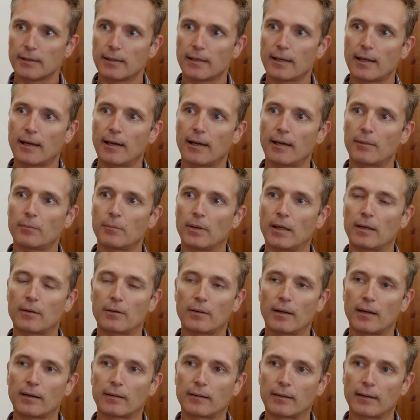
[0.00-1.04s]
Um,
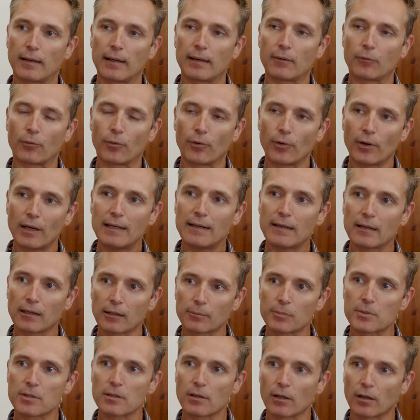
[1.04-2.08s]
it, it, it really
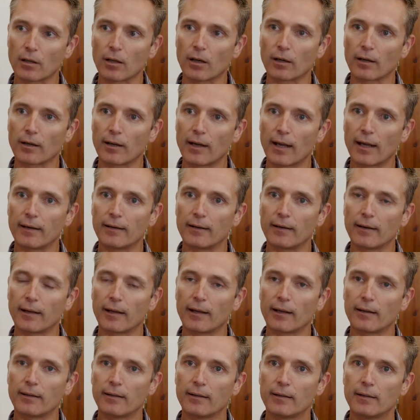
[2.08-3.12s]
helps you along. And,
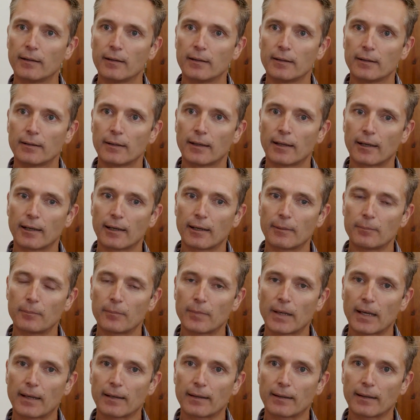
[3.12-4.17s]
uh, um,
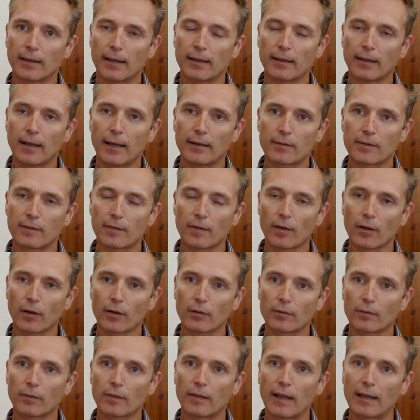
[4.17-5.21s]
and, and, and
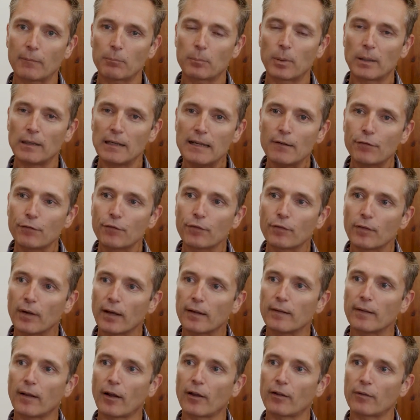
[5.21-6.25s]
so that belief
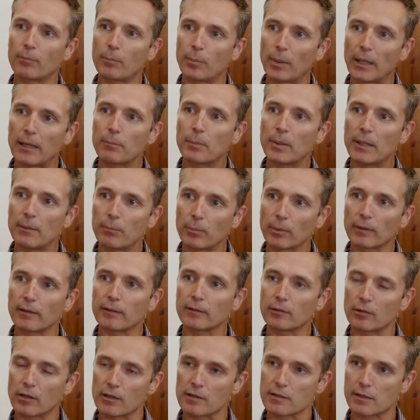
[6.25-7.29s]
in those big people in
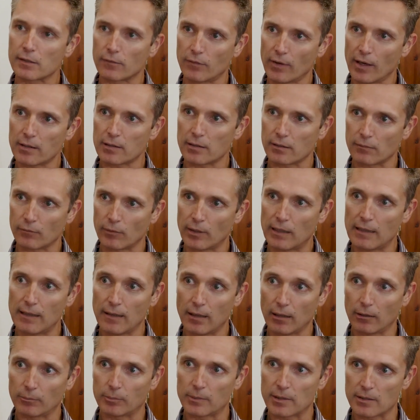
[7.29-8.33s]
conservation really
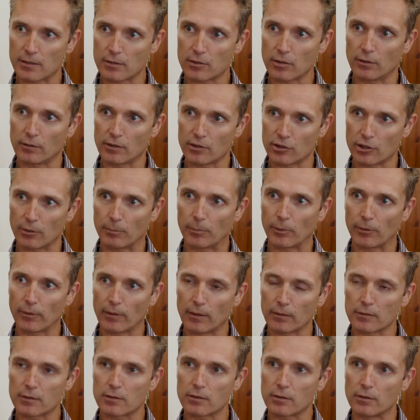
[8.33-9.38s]
helped us turn the ship
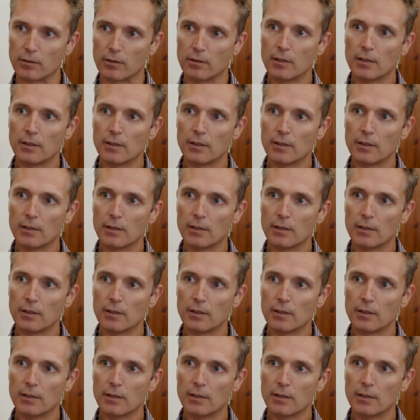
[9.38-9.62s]
around too.